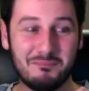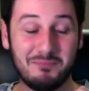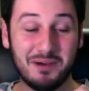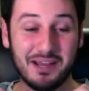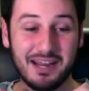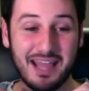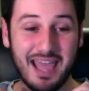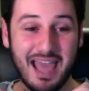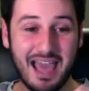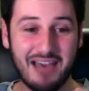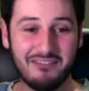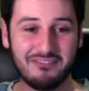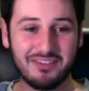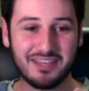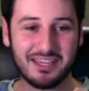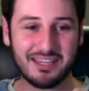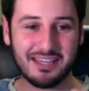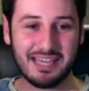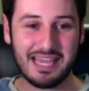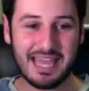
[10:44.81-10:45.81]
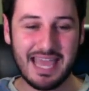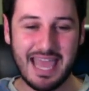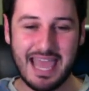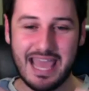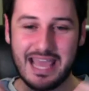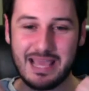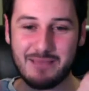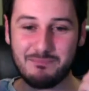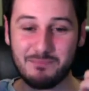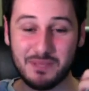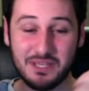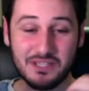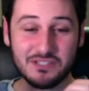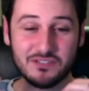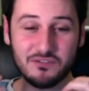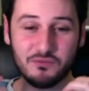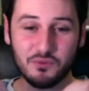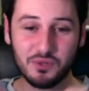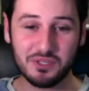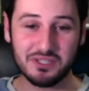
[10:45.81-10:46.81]
but having a
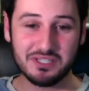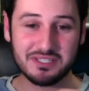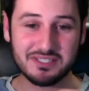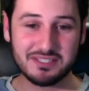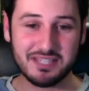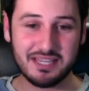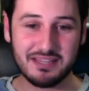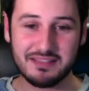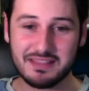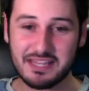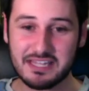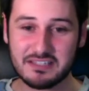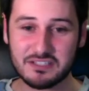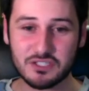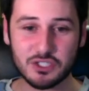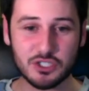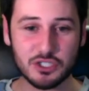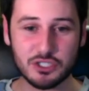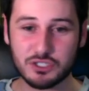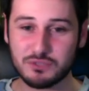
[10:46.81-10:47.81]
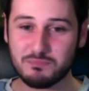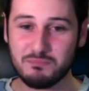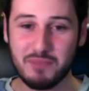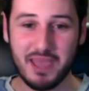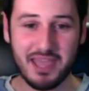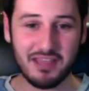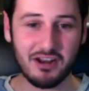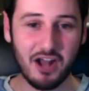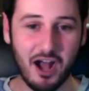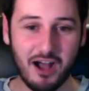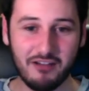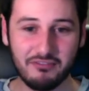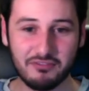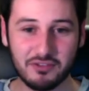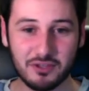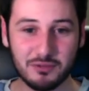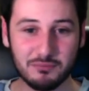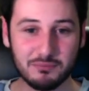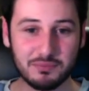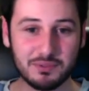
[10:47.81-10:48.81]
piece of real estate that's just paid
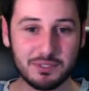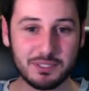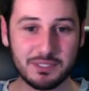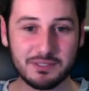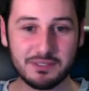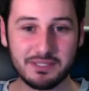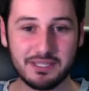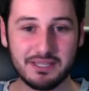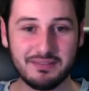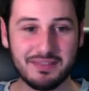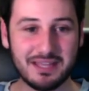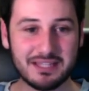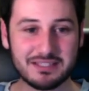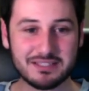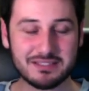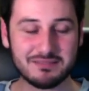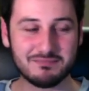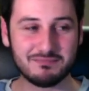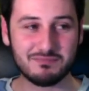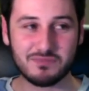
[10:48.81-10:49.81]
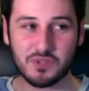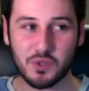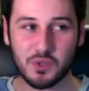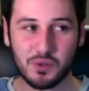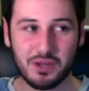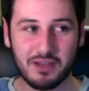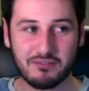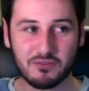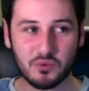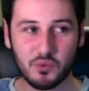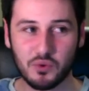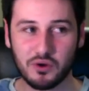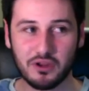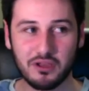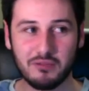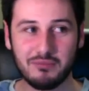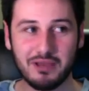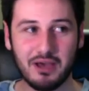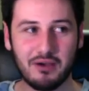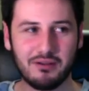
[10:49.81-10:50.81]
off completely, that's don't have to
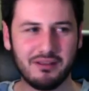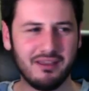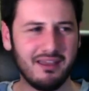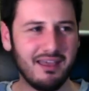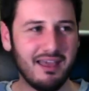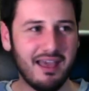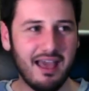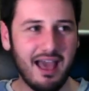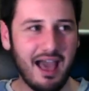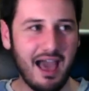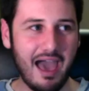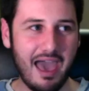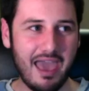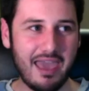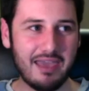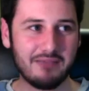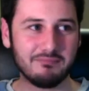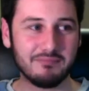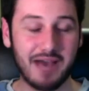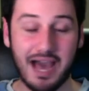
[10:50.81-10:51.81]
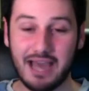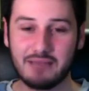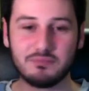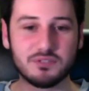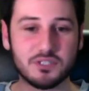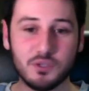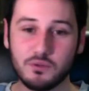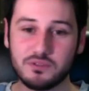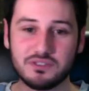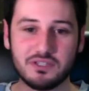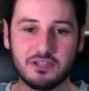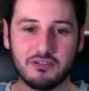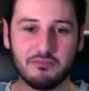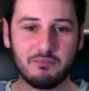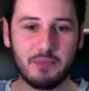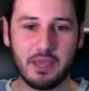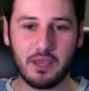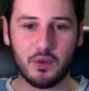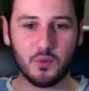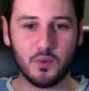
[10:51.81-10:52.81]
worry about. I'm so
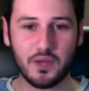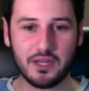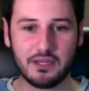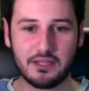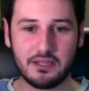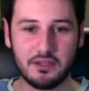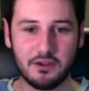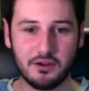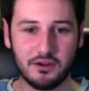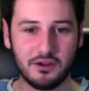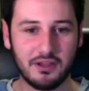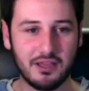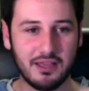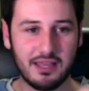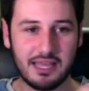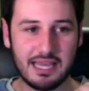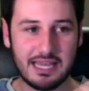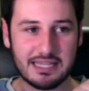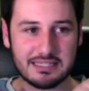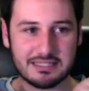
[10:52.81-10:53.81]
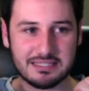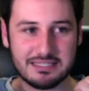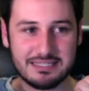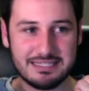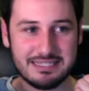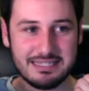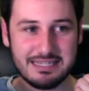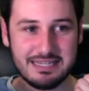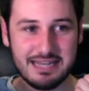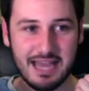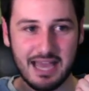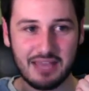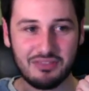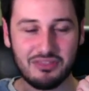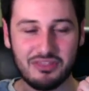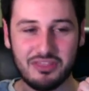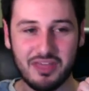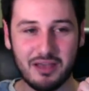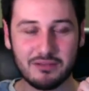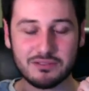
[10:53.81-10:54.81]
sick of paying rent here. It's
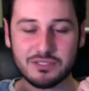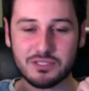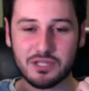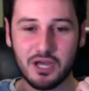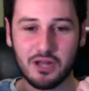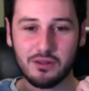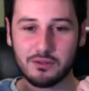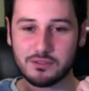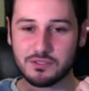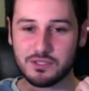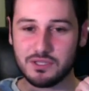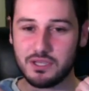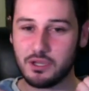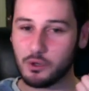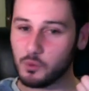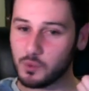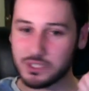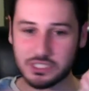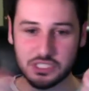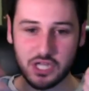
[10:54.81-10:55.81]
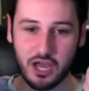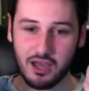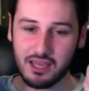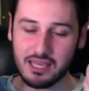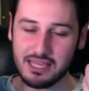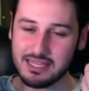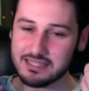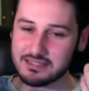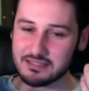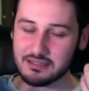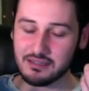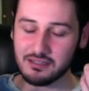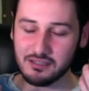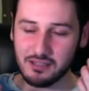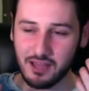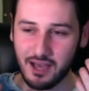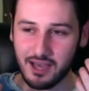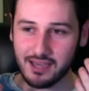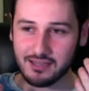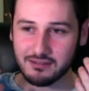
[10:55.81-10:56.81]
$9,000 a year, which
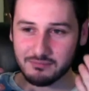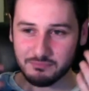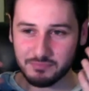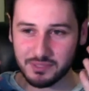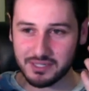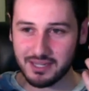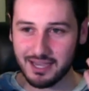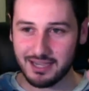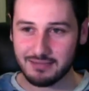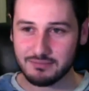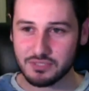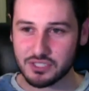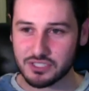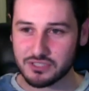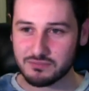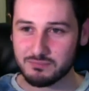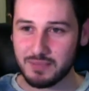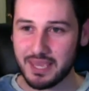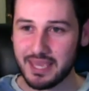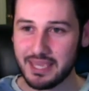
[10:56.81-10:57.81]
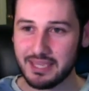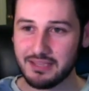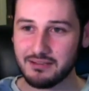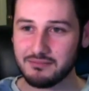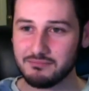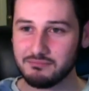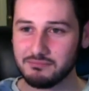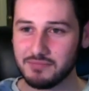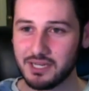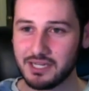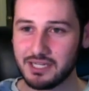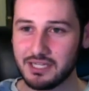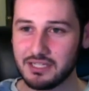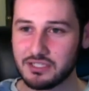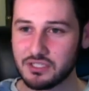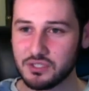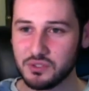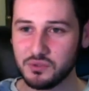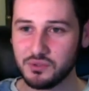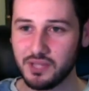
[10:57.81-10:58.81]
isn't a lot, but I'm just paying
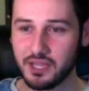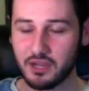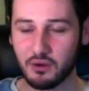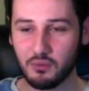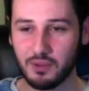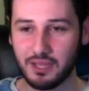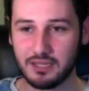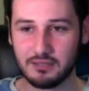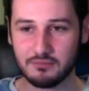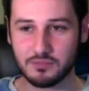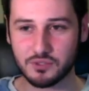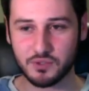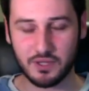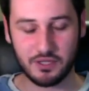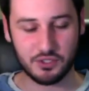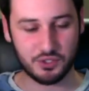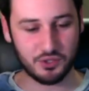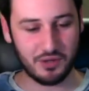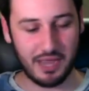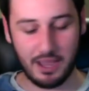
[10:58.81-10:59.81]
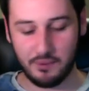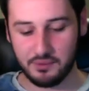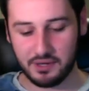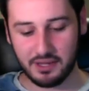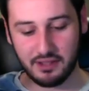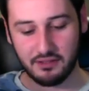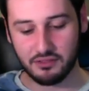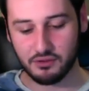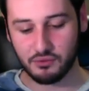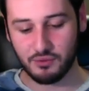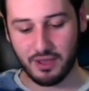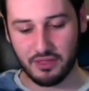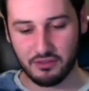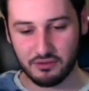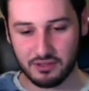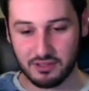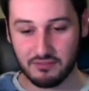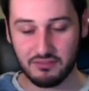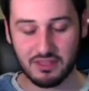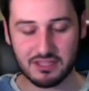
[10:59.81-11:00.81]
money to like a random stranger. I would either
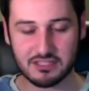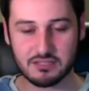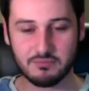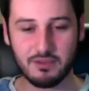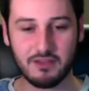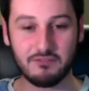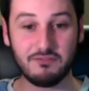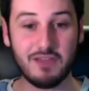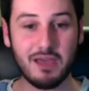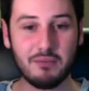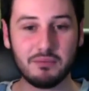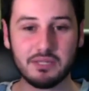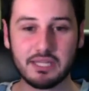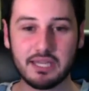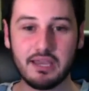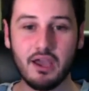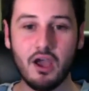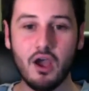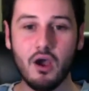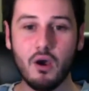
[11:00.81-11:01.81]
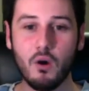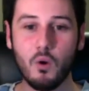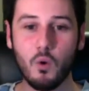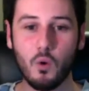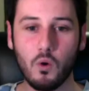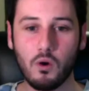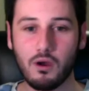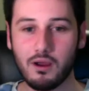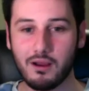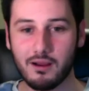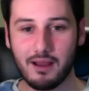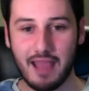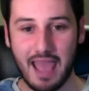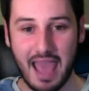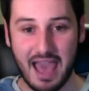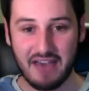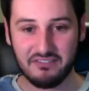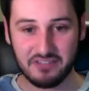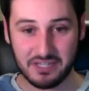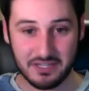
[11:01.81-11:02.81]
rather give that to my family
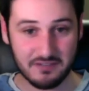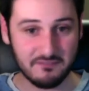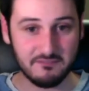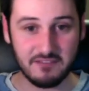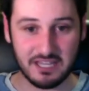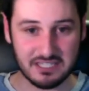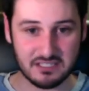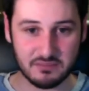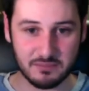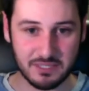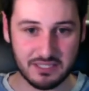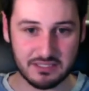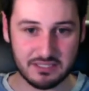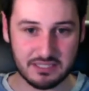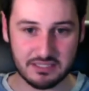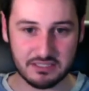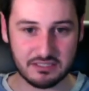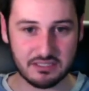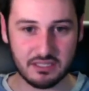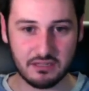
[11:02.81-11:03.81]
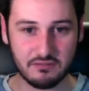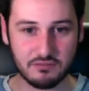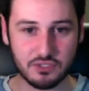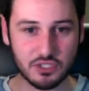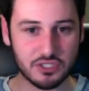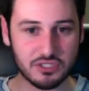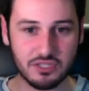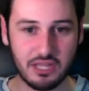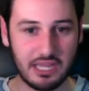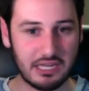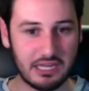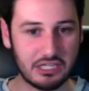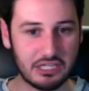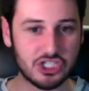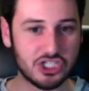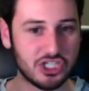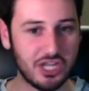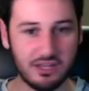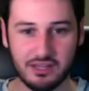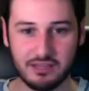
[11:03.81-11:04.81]
or have an investment instead of just
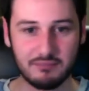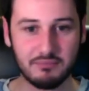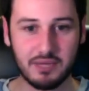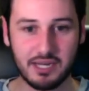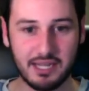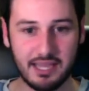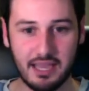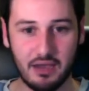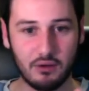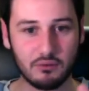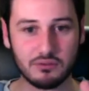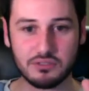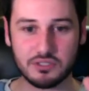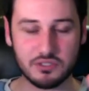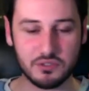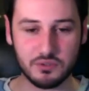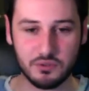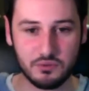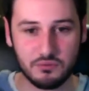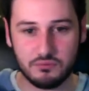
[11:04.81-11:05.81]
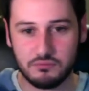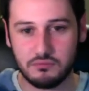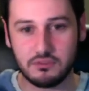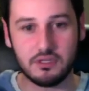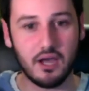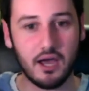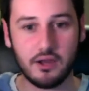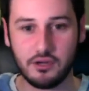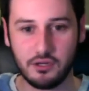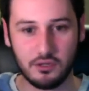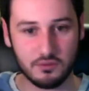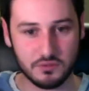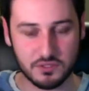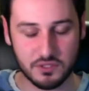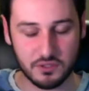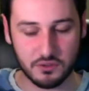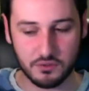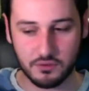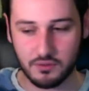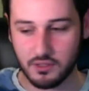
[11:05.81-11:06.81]
like shelling money out to God
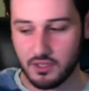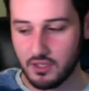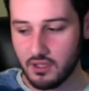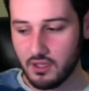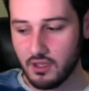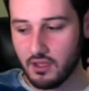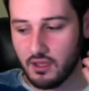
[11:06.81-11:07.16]
knows who.